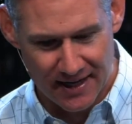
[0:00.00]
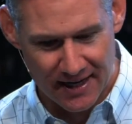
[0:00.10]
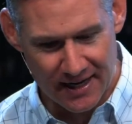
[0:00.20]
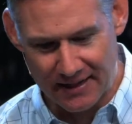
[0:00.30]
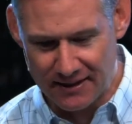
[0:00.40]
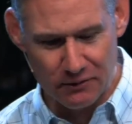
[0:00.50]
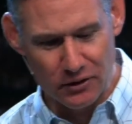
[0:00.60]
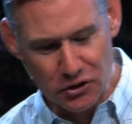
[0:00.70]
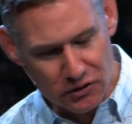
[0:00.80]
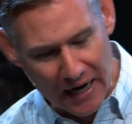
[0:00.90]
And I think the
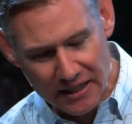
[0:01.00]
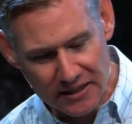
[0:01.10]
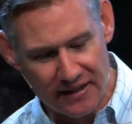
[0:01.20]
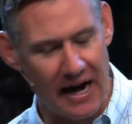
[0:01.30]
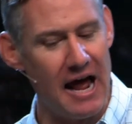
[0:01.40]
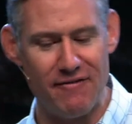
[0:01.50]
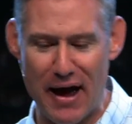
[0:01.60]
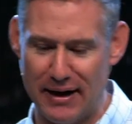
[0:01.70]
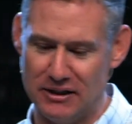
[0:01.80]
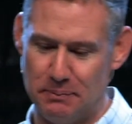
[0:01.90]
strategy that I've had has